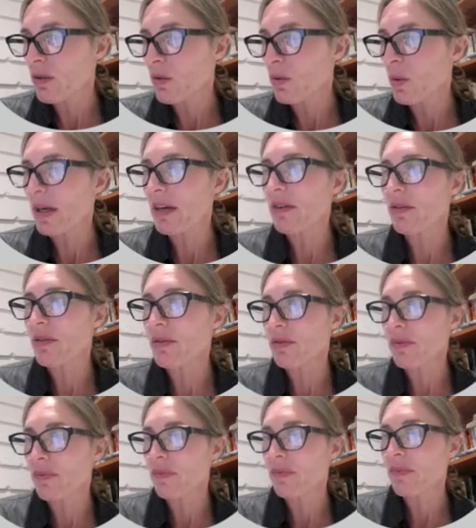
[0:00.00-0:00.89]
Well,
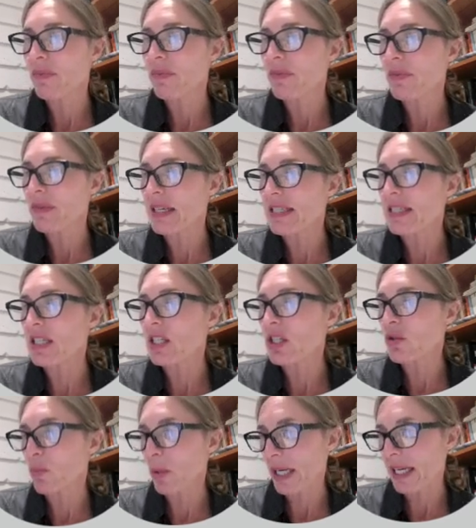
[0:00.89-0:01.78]
this
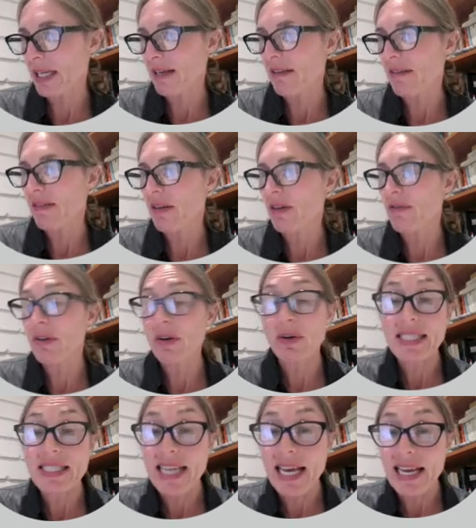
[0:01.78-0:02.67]
is really the
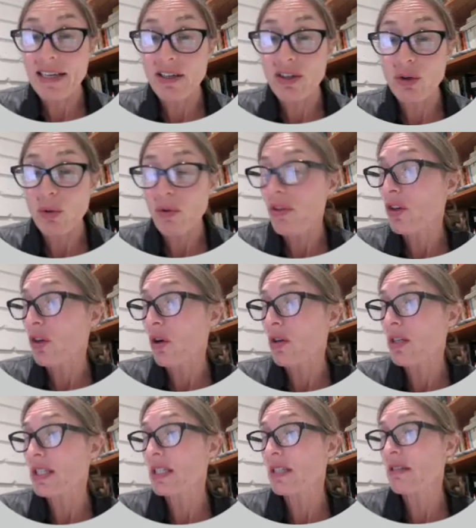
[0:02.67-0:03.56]
very standard
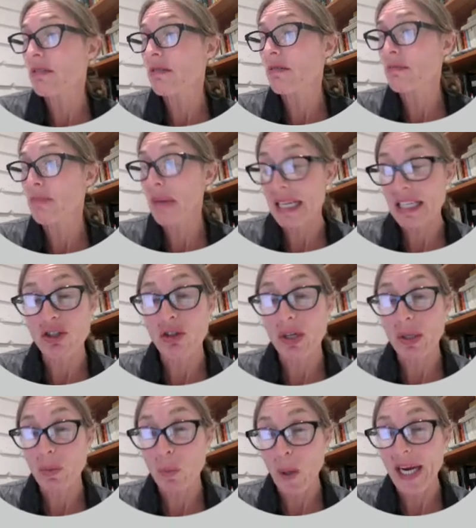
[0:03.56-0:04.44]
orthodox
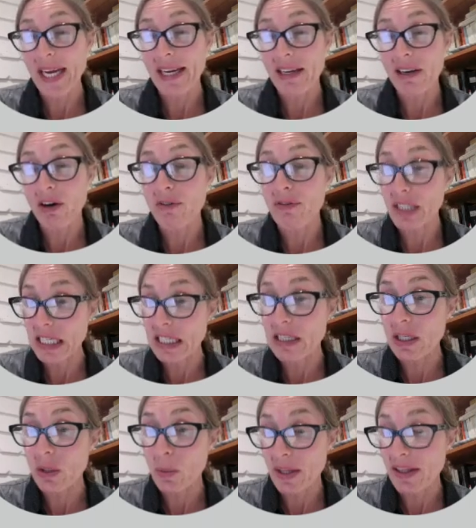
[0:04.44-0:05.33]
mainstream way of
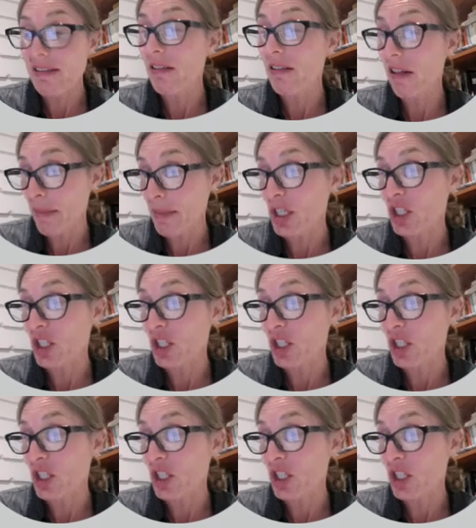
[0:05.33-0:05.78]
dealing with climate